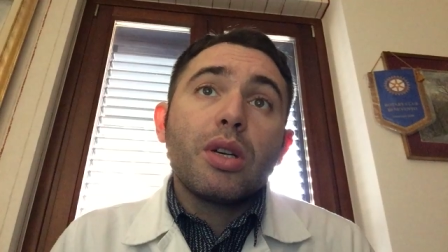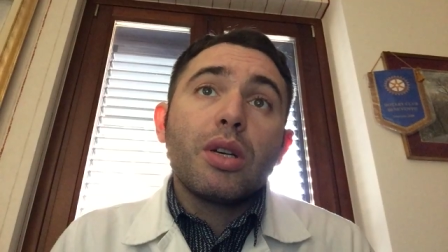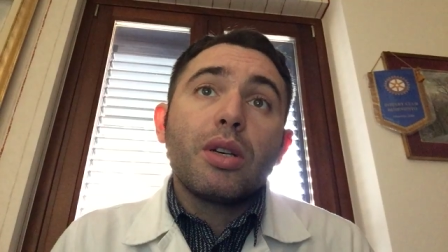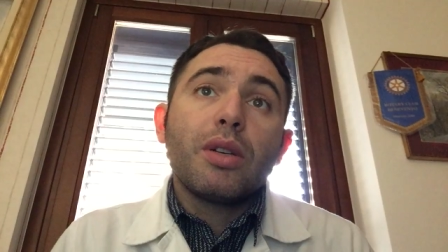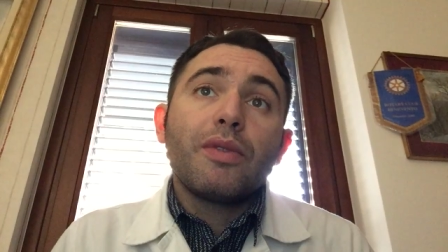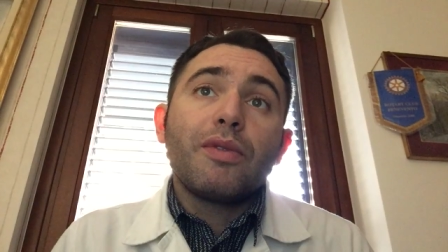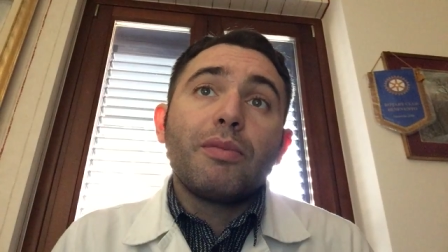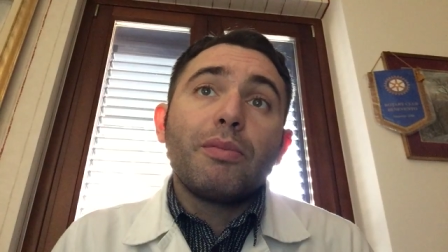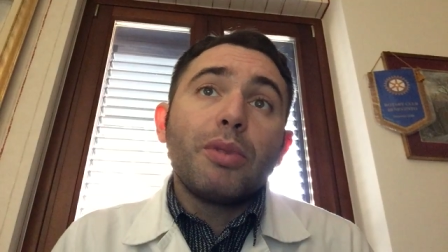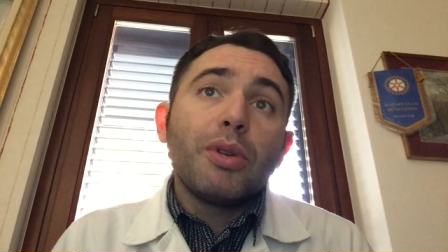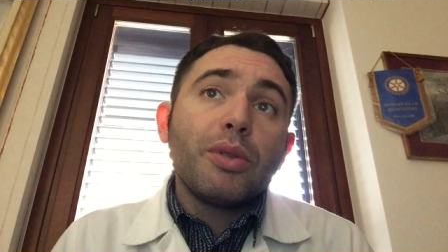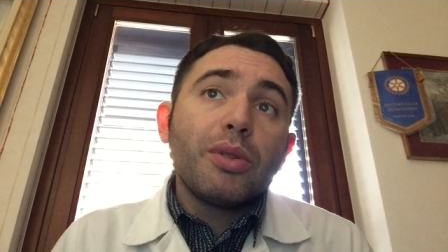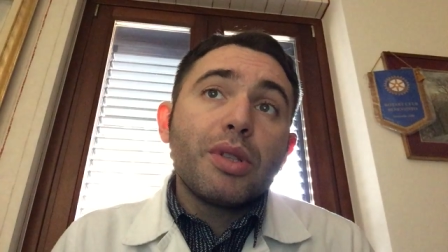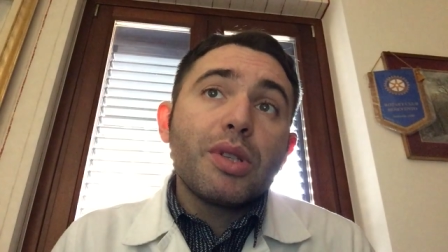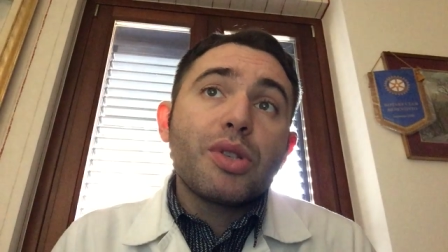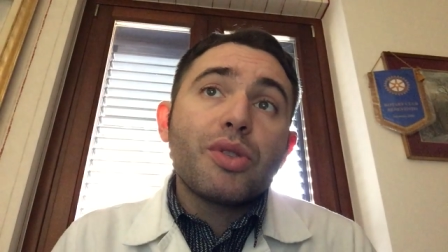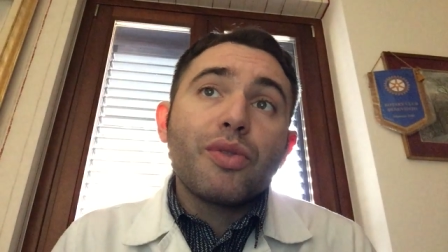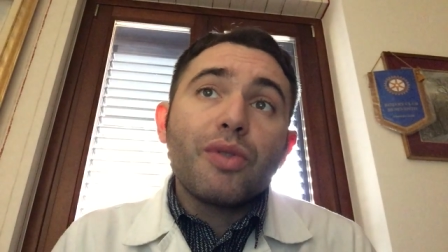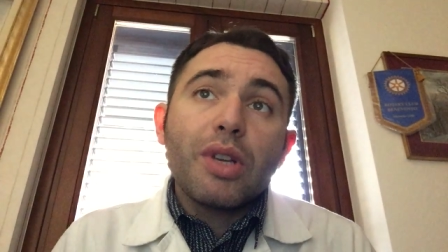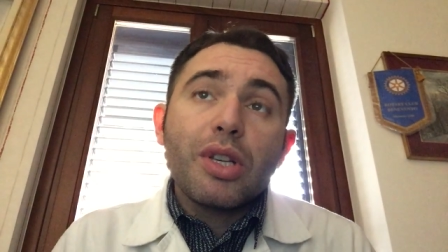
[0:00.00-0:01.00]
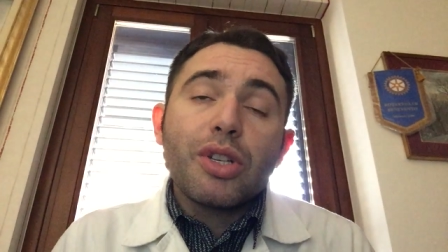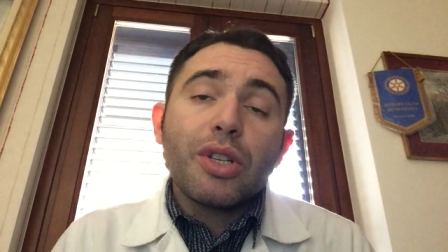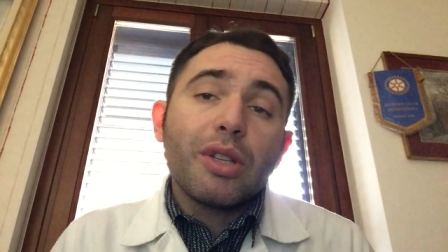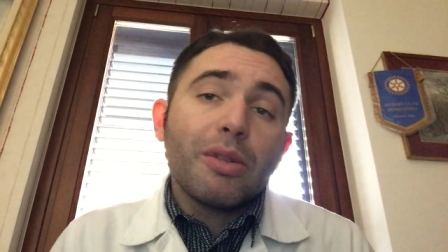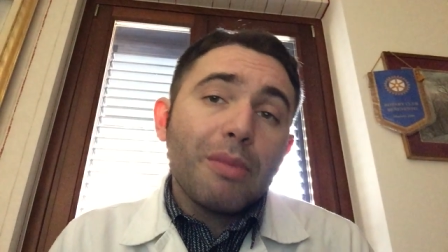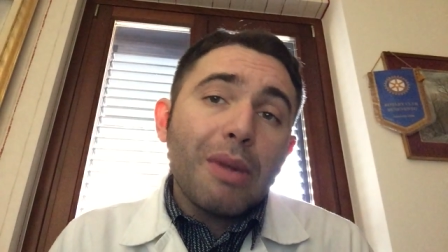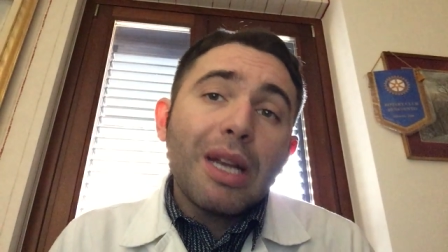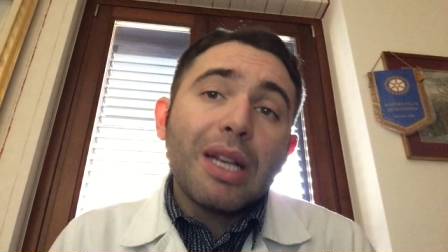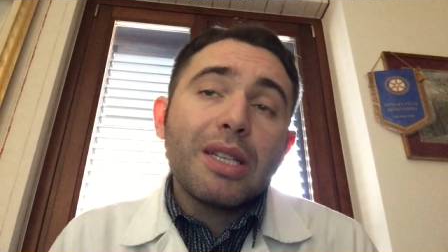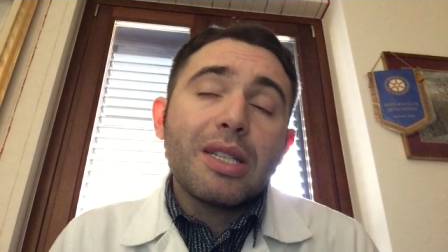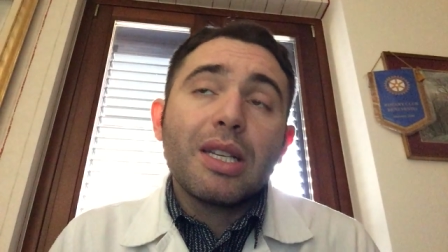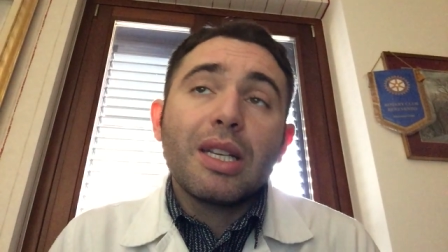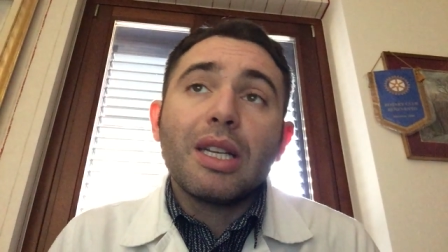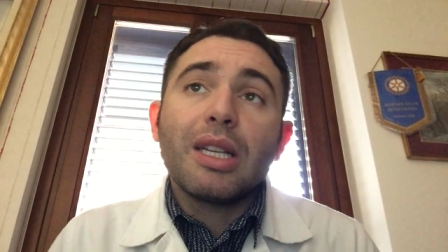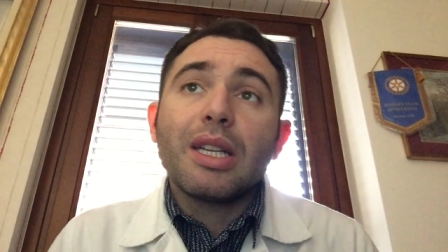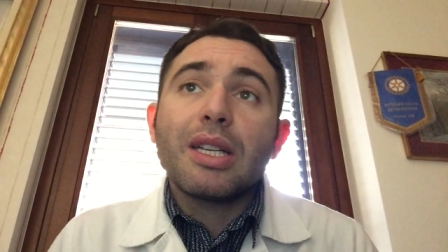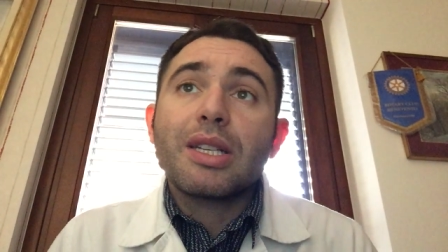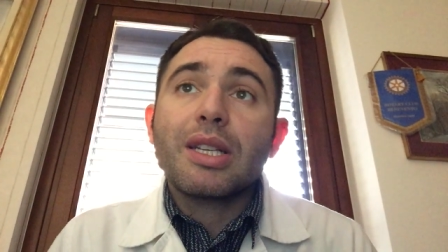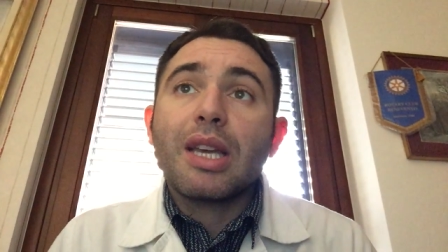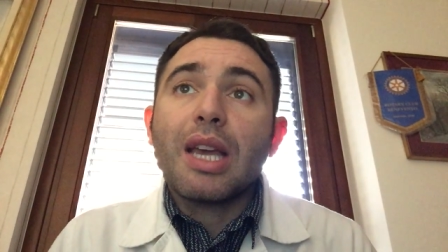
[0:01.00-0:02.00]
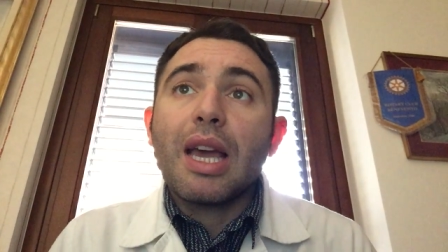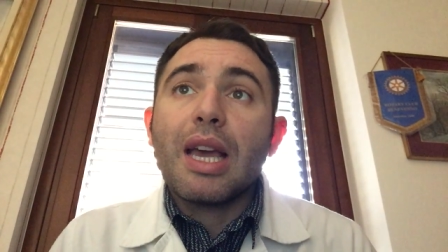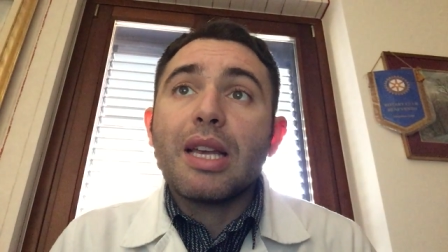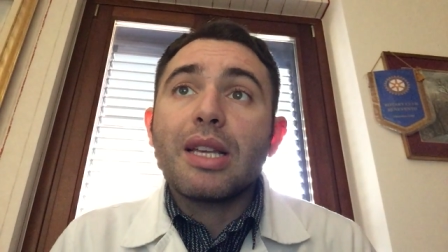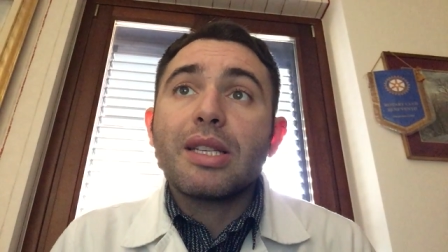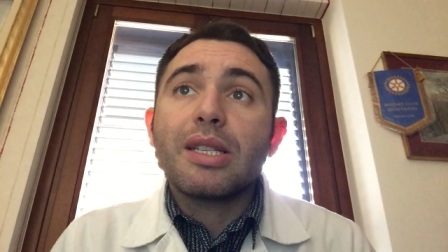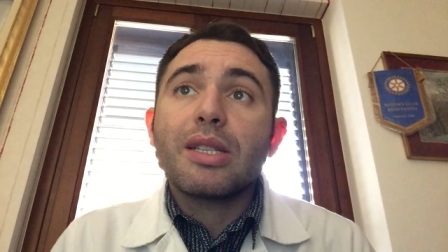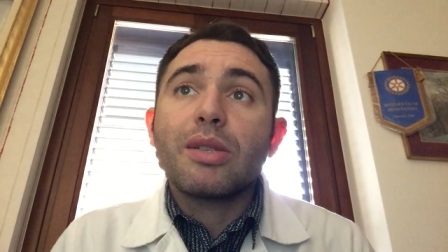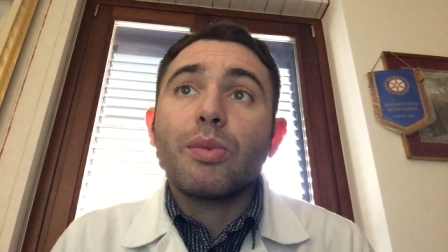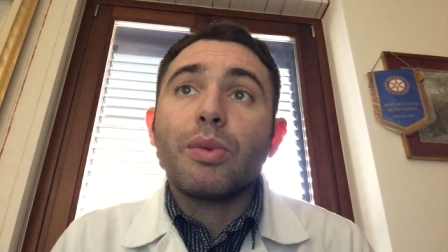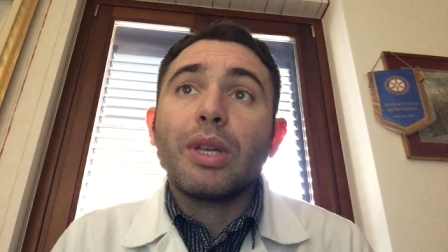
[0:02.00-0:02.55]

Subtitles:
of both the syringe and the medicine in this case.